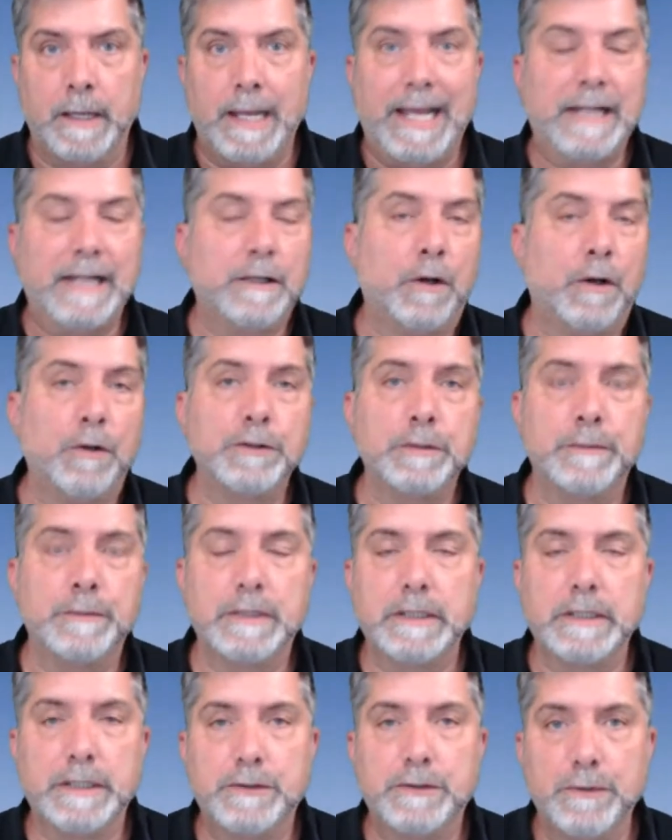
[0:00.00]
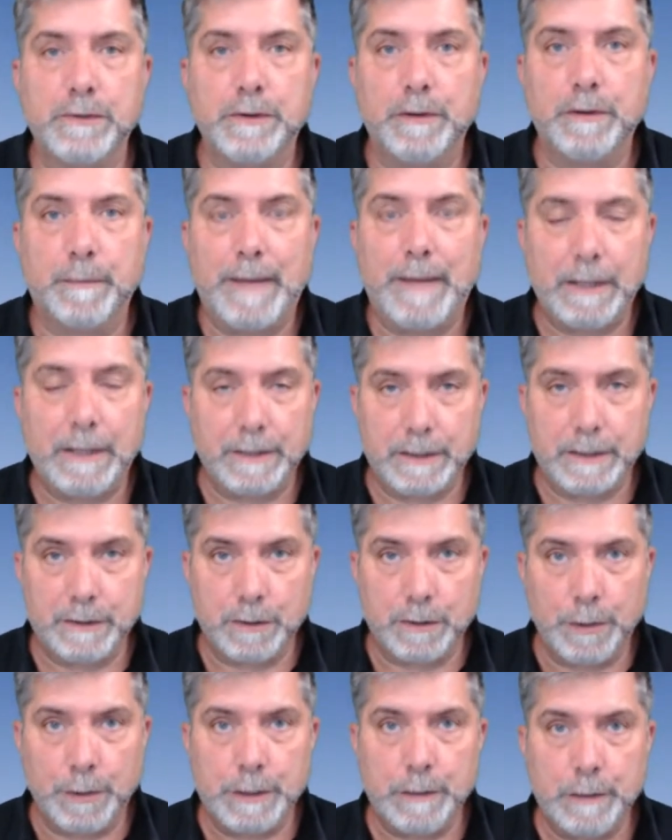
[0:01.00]
And ultimately, truth about is
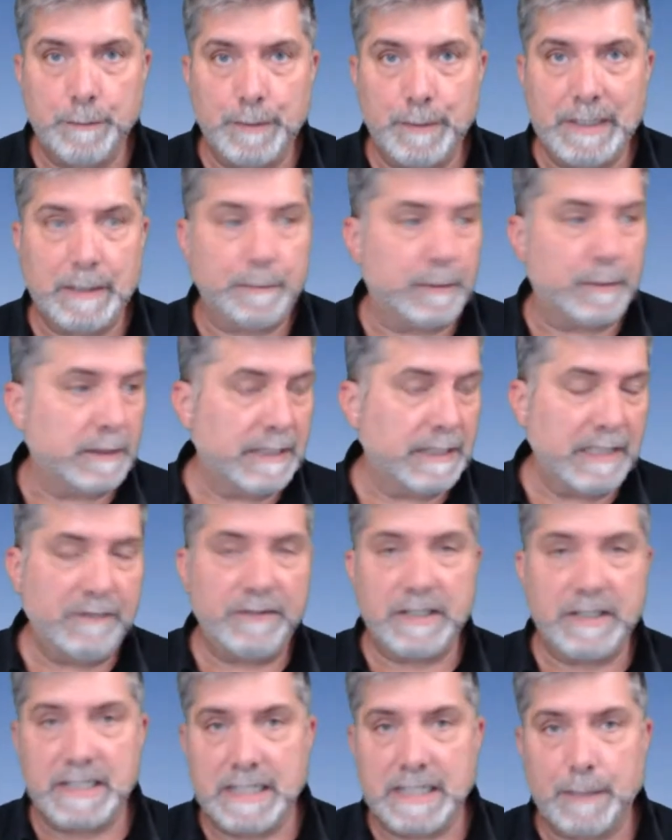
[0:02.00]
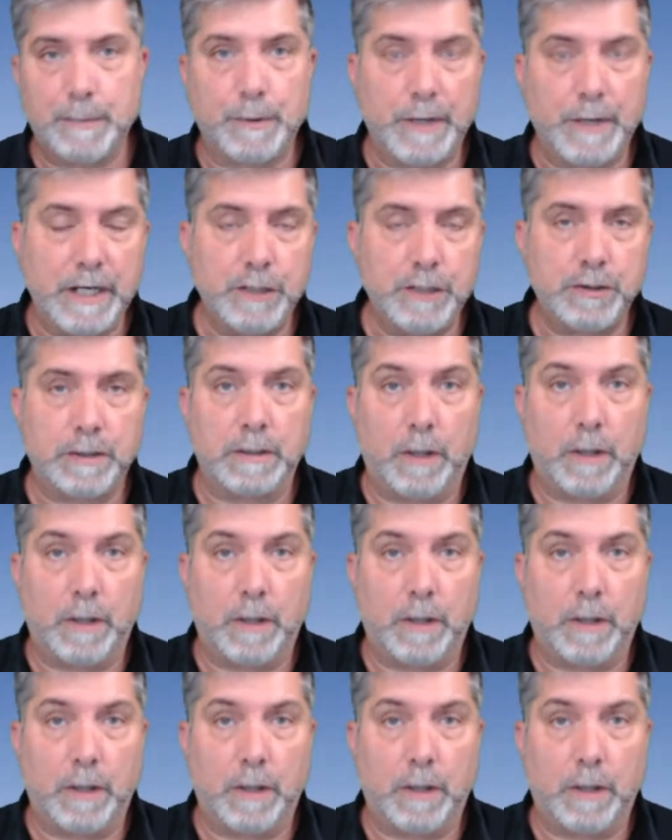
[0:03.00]
going to be a belief in separation,